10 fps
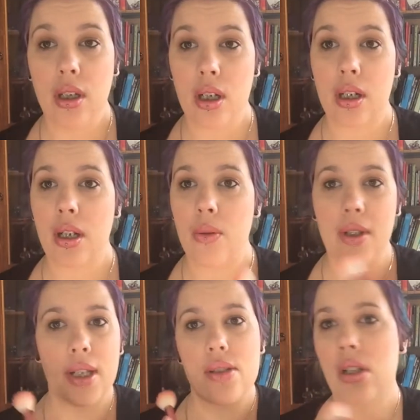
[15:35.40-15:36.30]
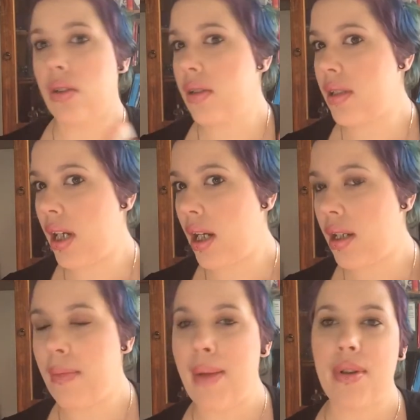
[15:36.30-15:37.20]
I don't know why that side looks dark,
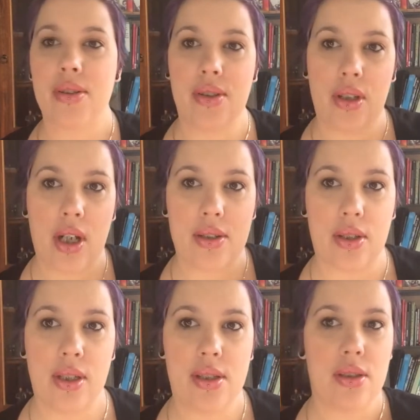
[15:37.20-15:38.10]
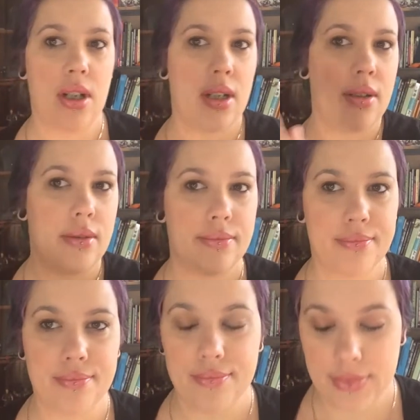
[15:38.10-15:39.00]
but maybe because the light's on this side.
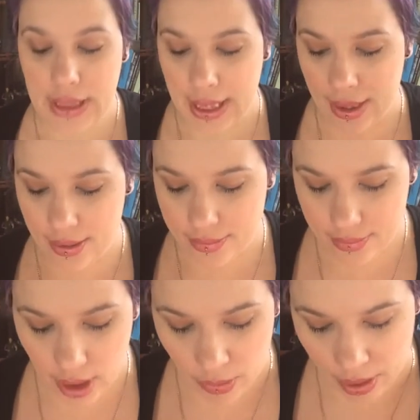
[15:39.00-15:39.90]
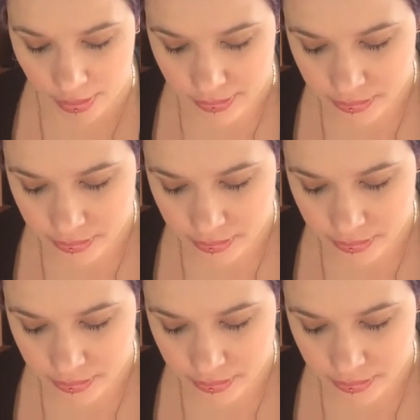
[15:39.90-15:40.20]
Yeah. Oh well.